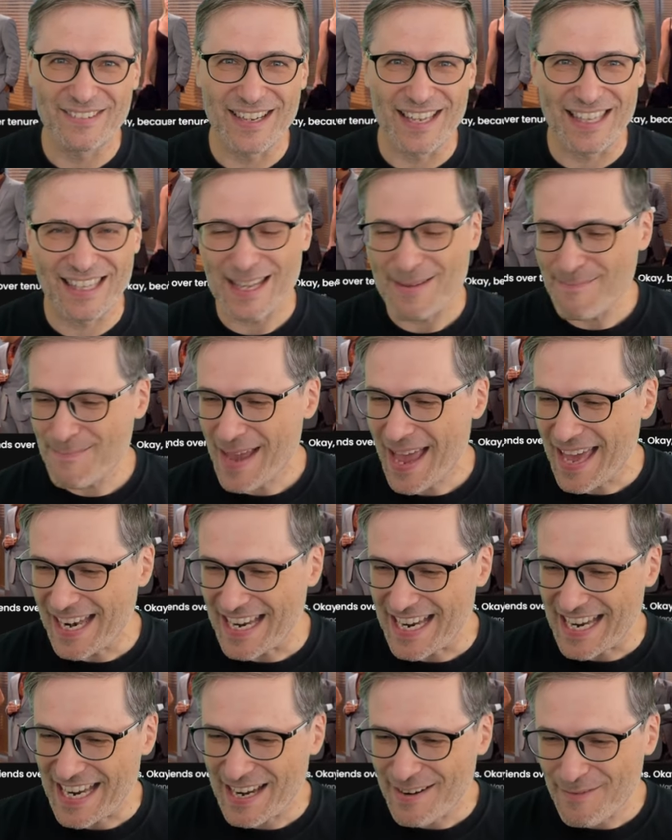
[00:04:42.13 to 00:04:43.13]
with
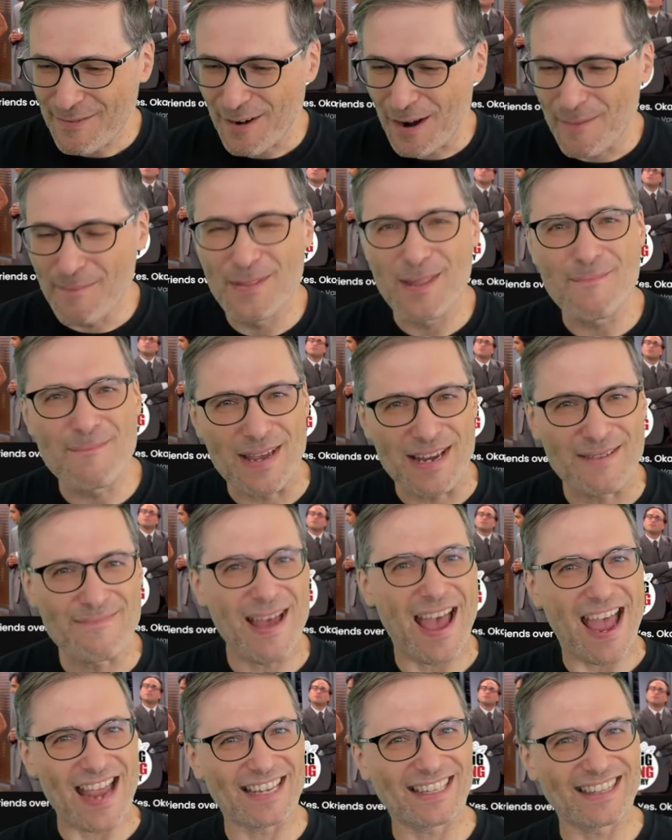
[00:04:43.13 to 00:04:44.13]
Penny from The Big
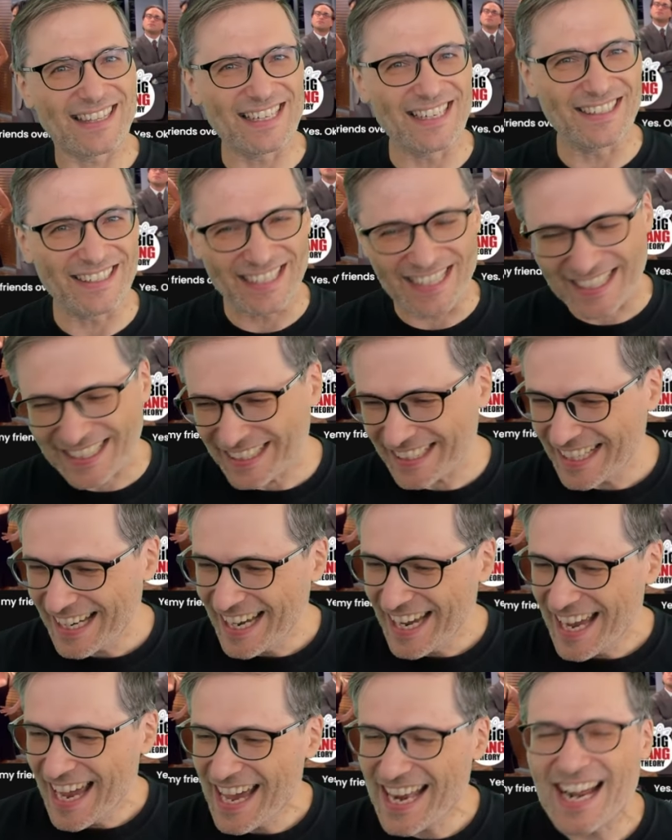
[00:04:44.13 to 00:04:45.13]
Bang Theory,
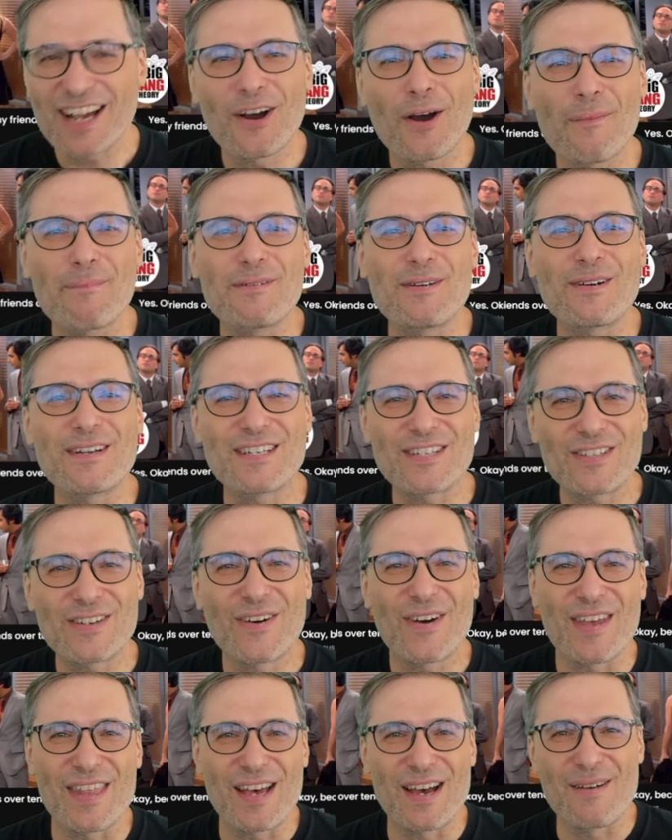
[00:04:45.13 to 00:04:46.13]
and I hope you
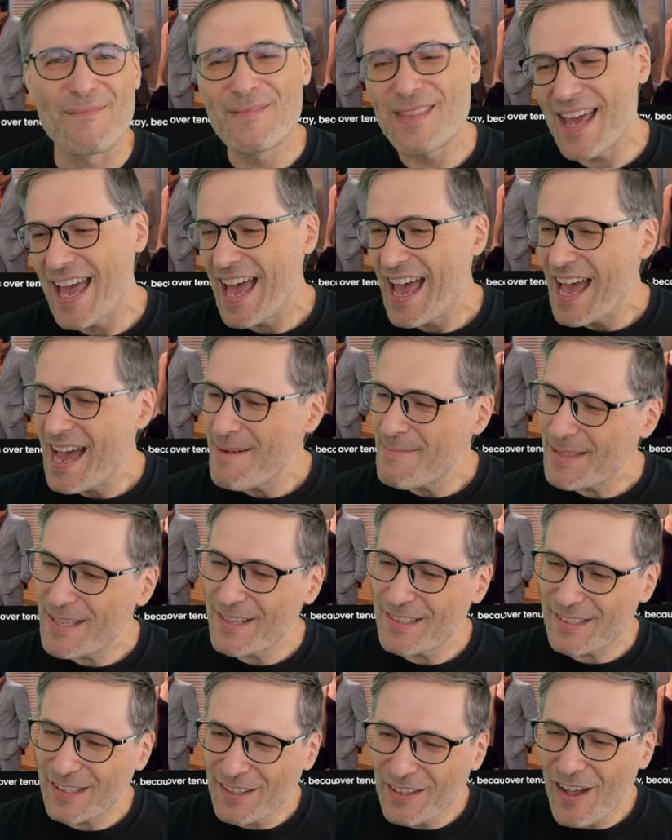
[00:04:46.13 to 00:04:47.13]
enjoy them. But
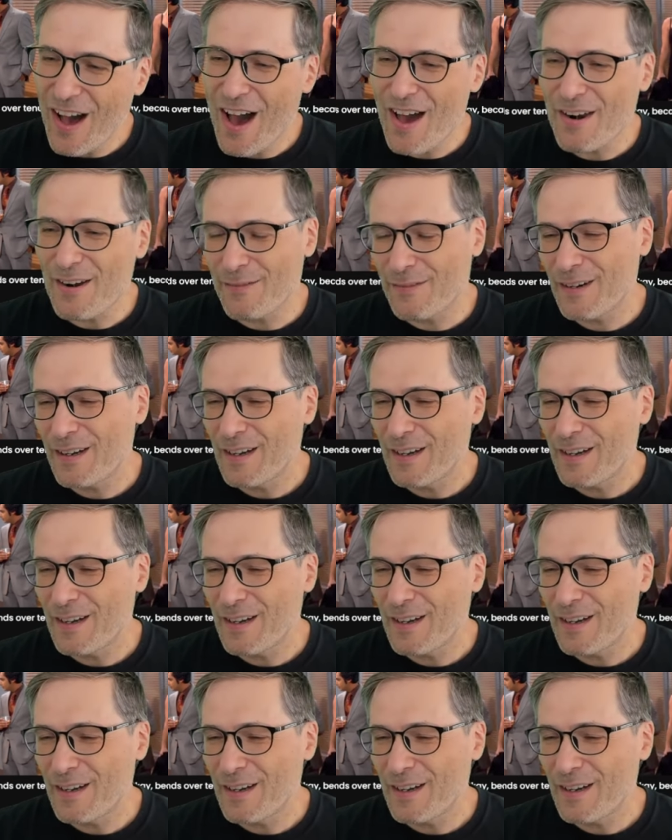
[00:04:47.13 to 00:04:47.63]
there's a lot of